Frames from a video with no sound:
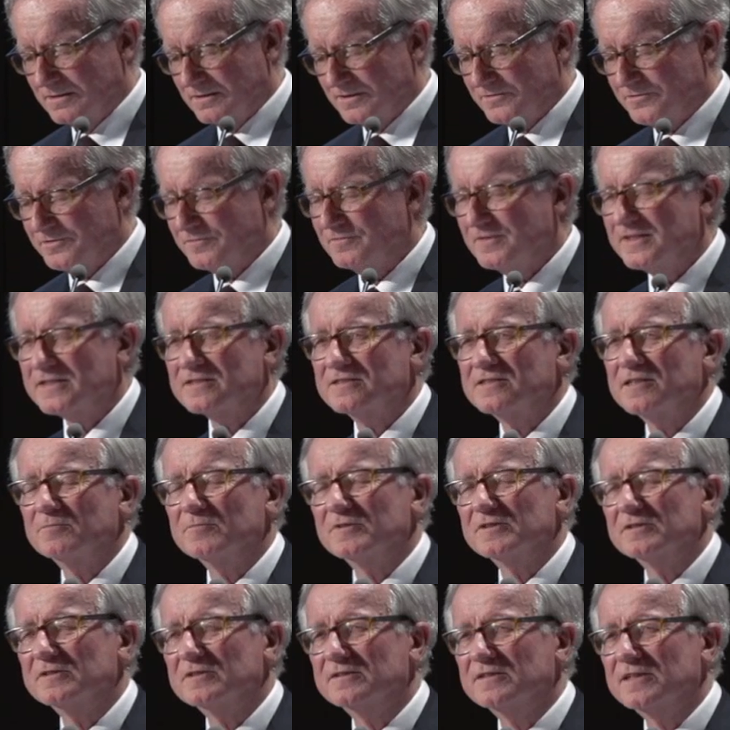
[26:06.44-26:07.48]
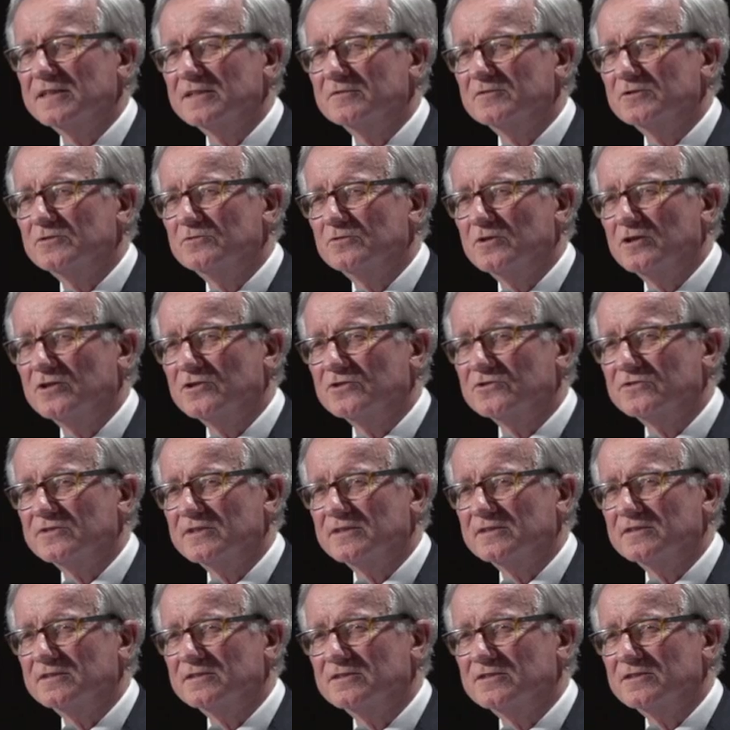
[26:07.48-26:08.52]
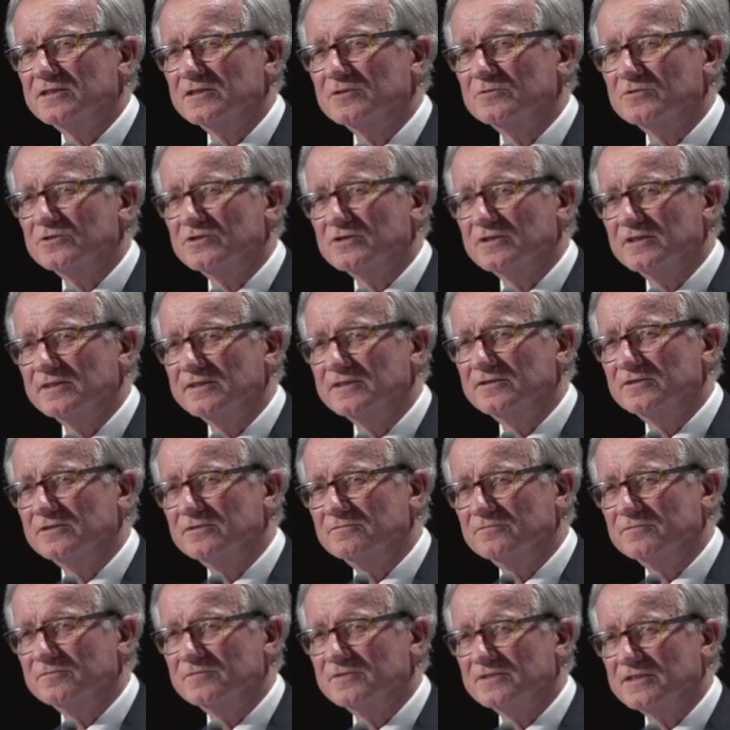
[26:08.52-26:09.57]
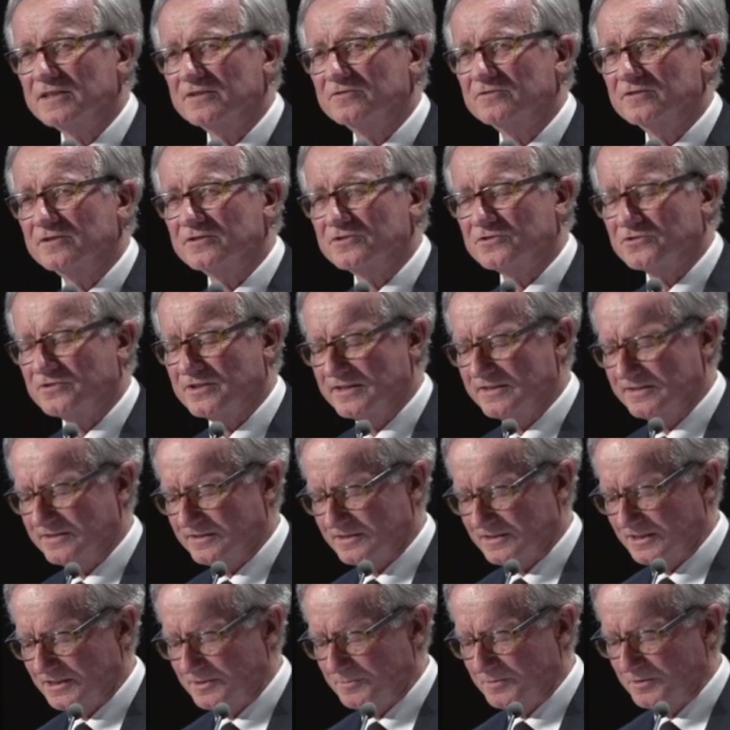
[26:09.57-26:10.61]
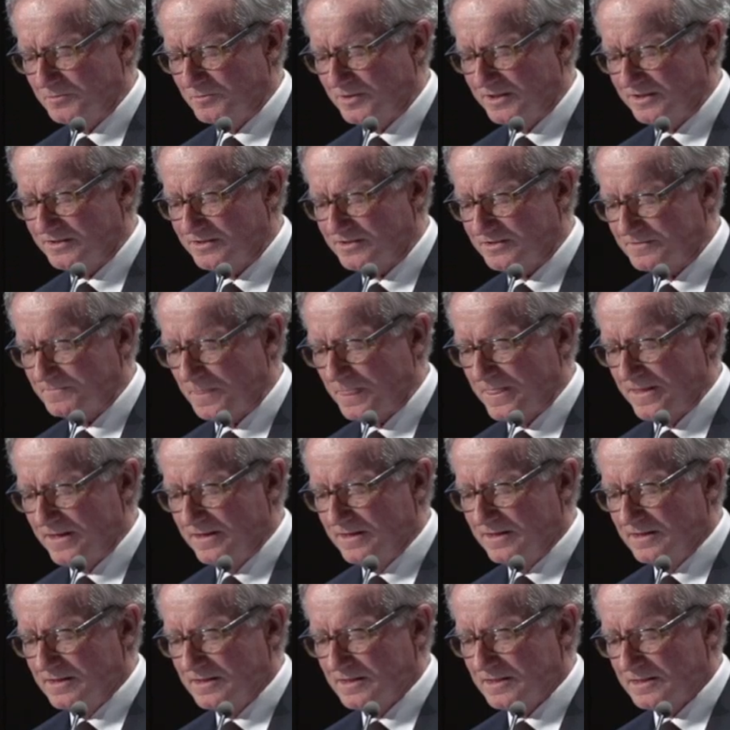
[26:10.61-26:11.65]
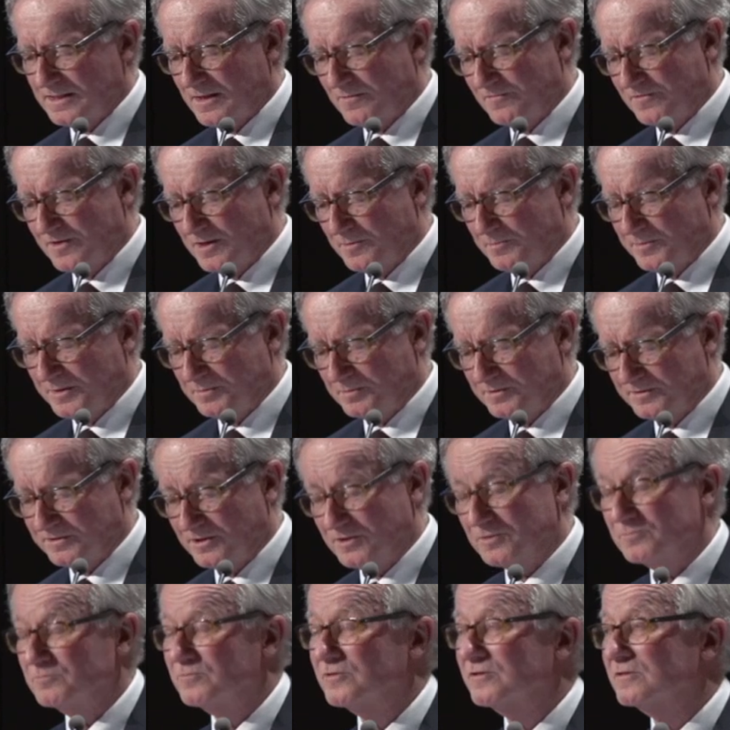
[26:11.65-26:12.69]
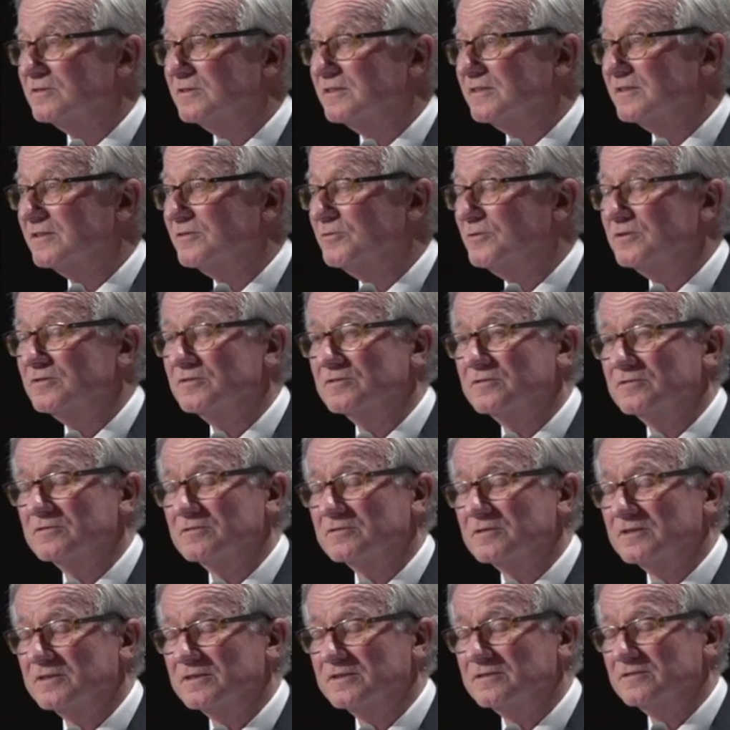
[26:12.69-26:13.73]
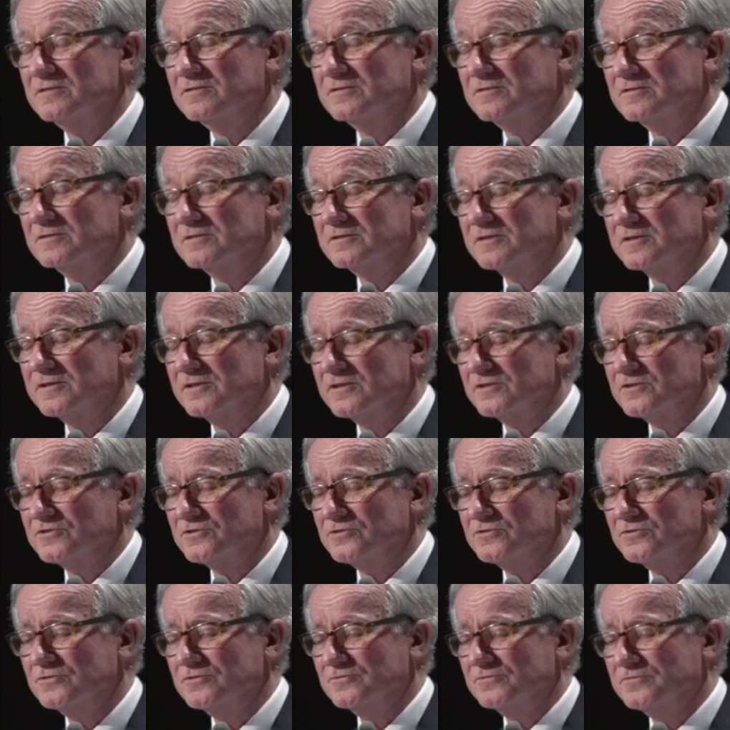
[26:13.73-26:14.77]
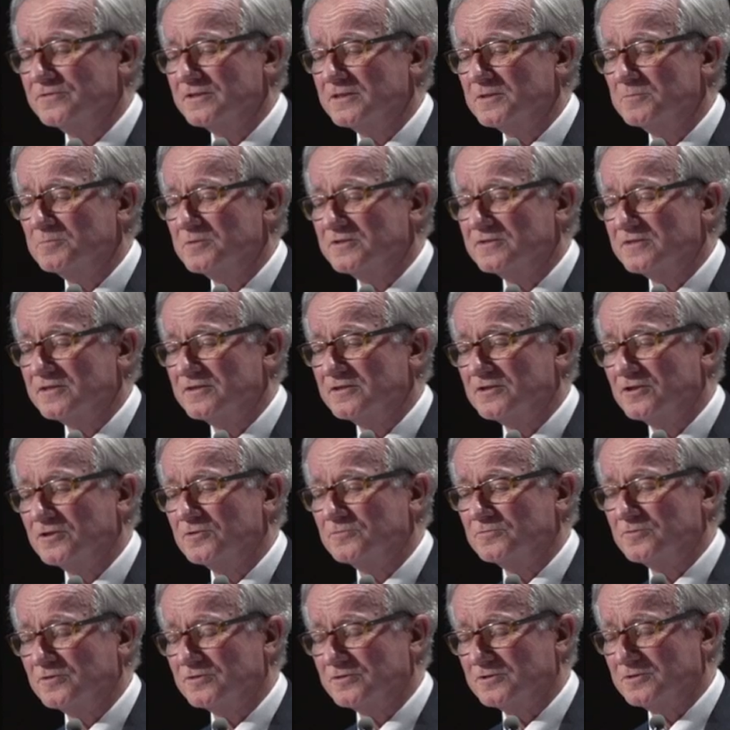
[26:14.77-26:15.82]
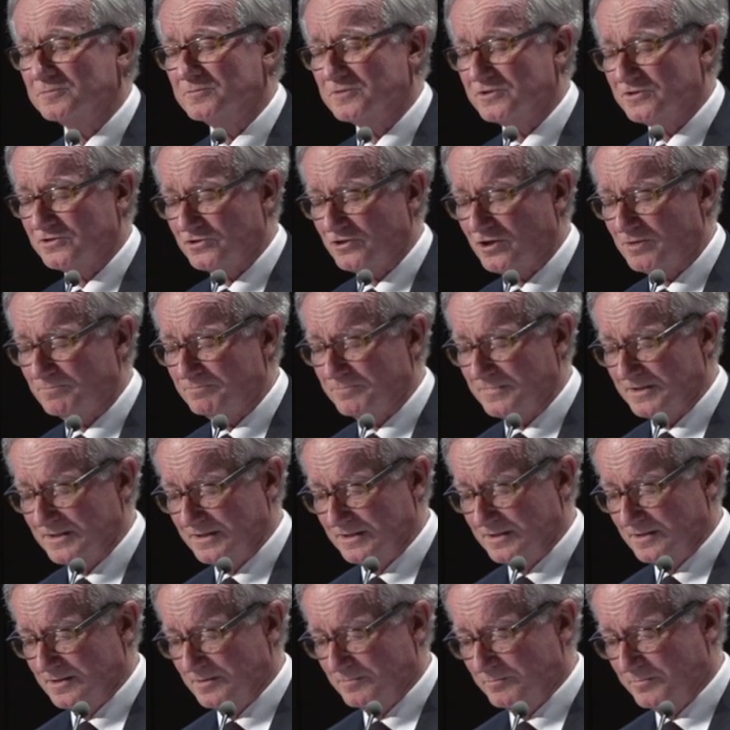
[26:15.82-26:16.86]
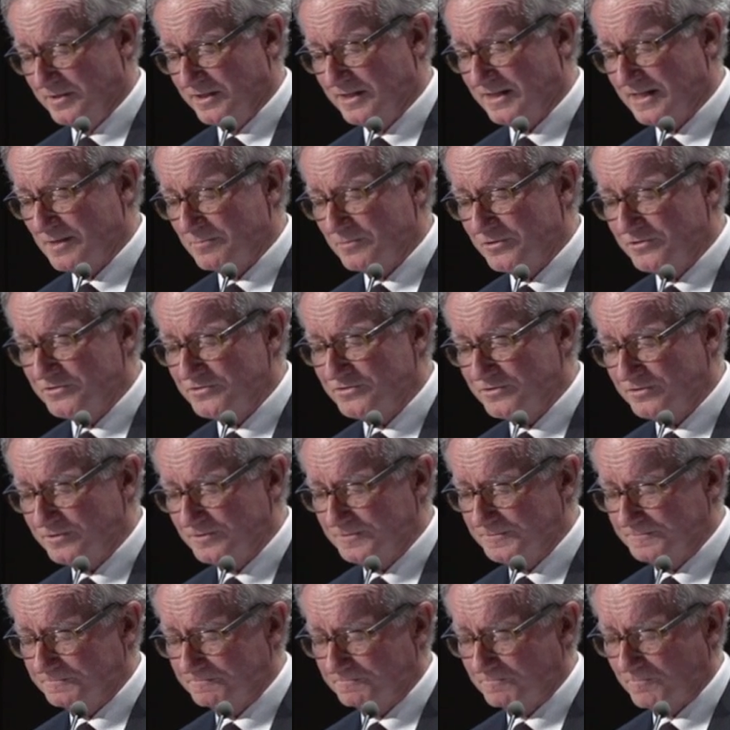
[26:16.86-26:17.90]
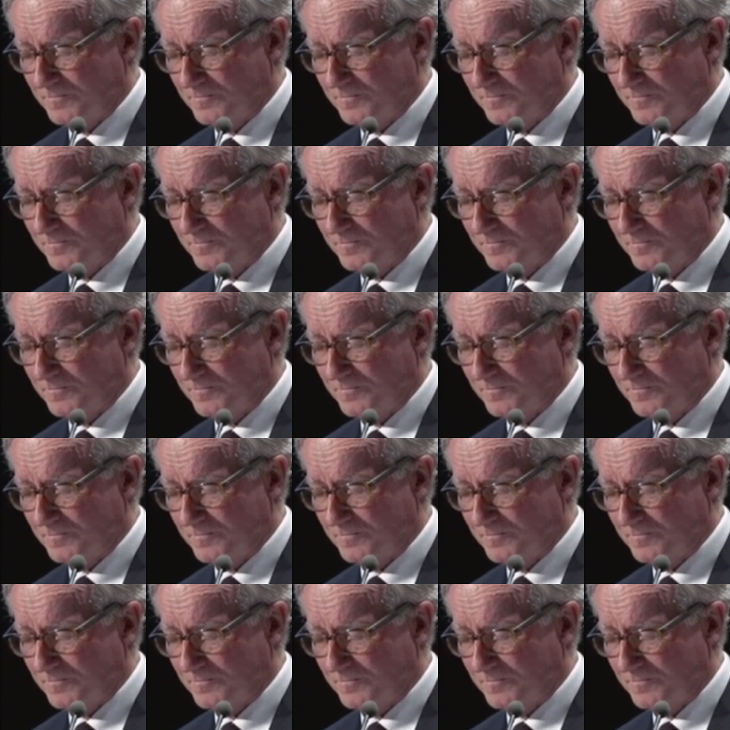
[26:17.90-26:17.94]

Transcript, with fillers: It reflects something that David Ross, that distinguished leader in Central Australia, said to me once. Some of our people don't want their kids to go to school, Fred, because they don't want them to stop being Aboriginal.